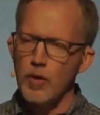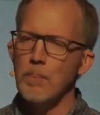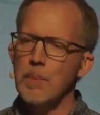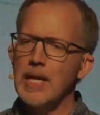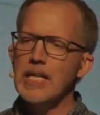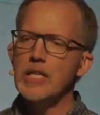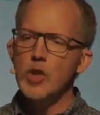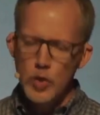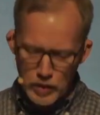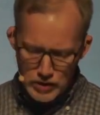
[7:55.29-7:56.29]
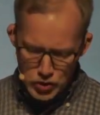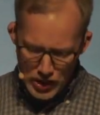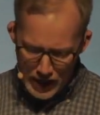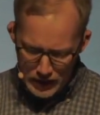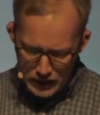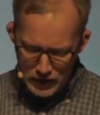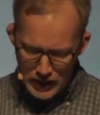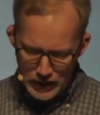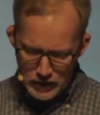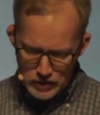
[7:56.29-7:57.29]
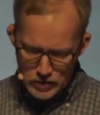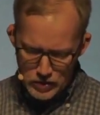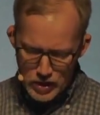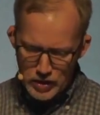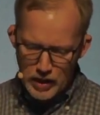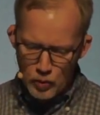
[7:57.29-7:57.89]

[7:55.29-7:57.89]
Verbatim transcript: for many new and shiny things